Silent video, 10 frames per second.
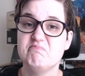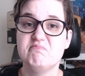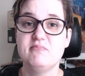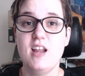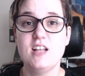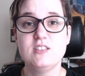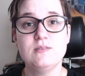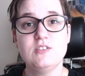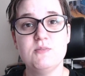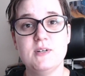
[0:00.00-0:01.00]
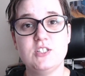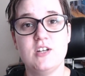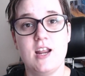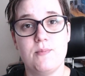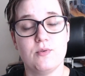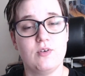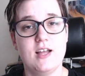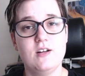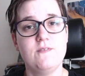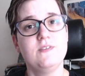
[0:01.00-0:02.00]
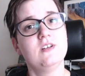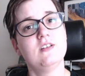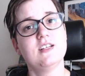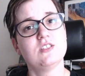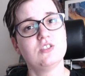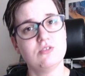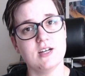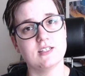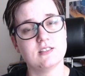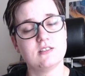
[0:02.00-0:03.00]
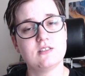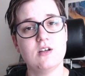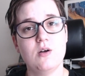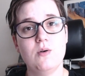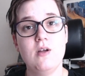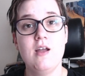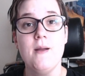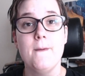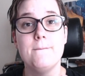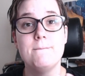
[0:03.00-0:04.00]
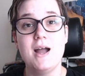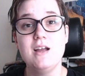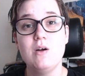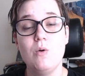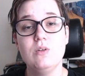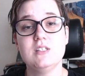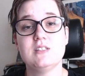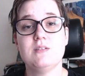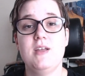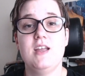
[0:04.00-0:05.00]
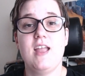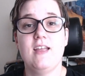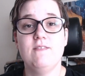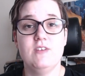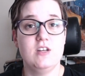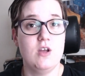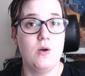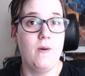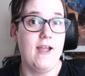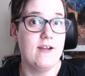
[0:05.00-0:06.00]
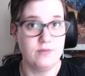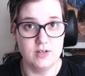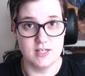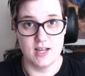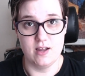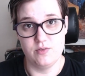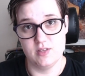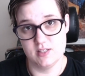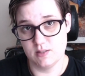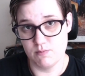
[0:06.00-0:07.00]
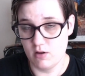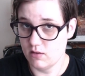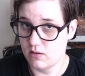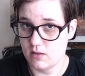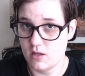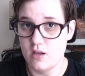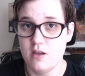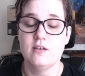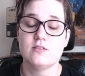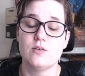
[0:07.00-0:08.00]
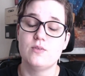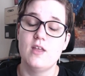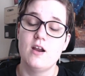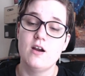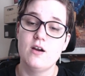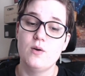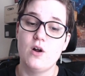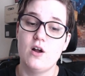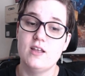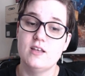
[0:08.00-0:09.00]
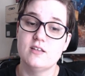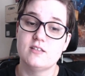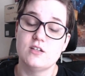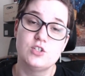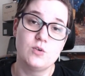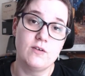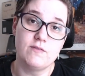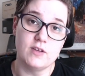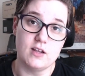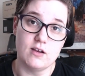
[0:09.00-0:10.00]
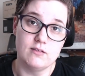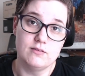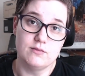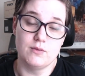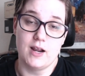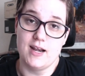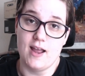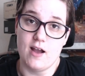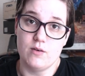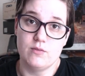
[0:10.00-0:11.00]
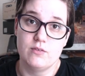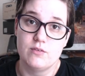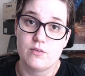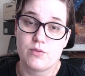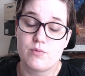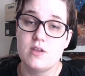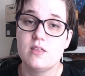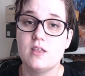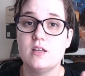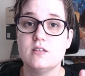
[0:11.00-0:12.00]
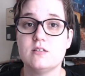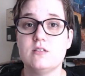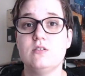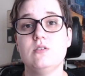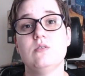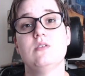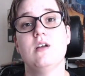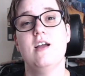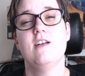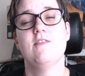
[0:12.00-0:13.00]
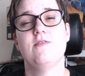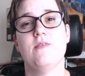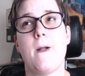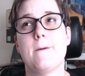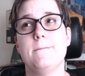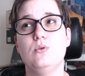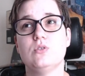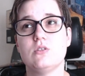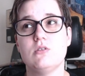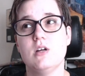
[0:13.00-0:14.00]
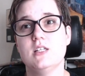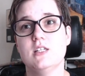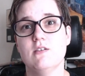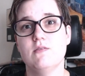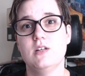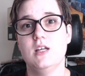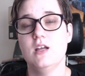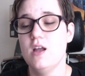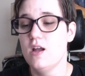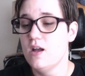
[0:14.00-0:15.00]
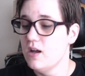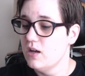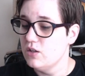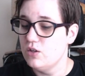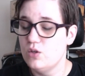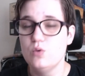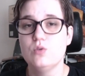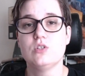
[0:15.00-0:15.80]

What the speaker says: not doing too much in April. I don't feel as stressed. So my goal is to make a video every day this month. So there is a short video right now, 3 things to do to kind of boost creativity, use a